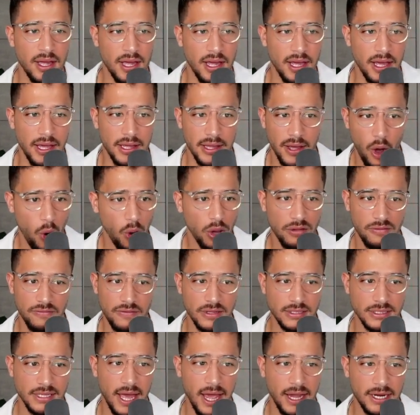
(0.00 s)
All of this
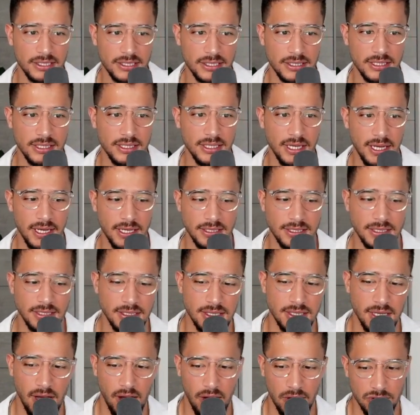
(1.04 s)
actually is
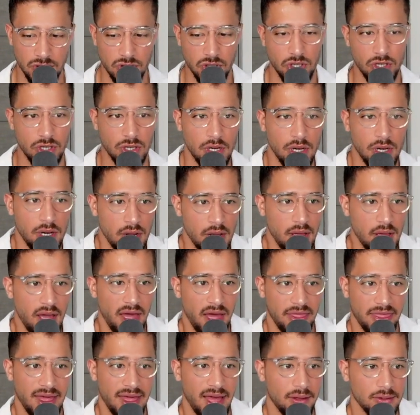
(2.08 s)
under
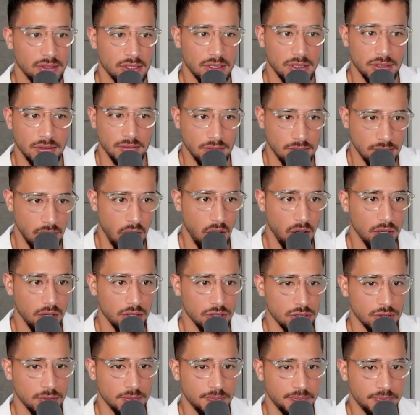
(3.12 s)
$1,000,
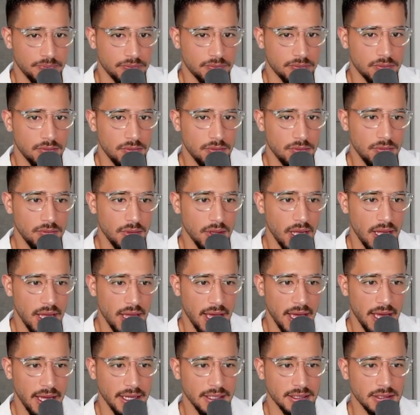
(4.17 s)

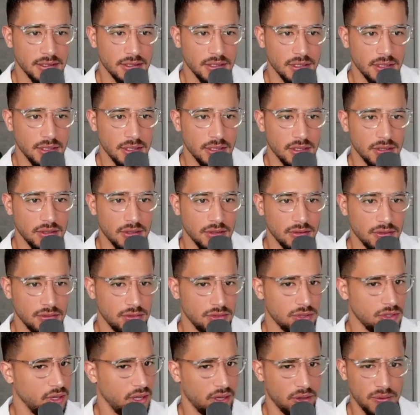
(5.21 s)
and you're
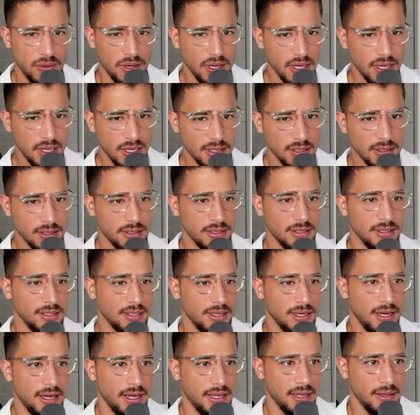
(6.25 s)
like, "What?"
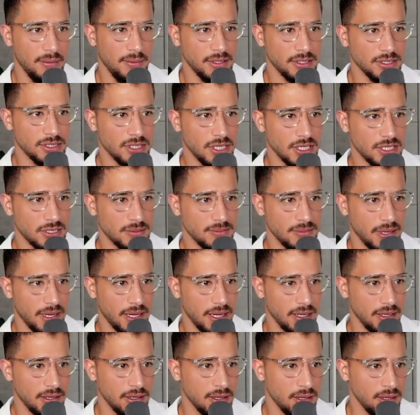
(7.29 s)
And let me just explain
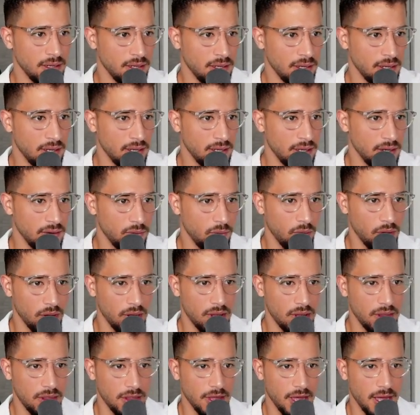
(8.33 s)
what
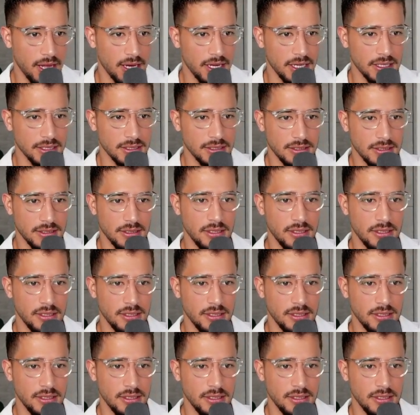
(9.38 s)
that is.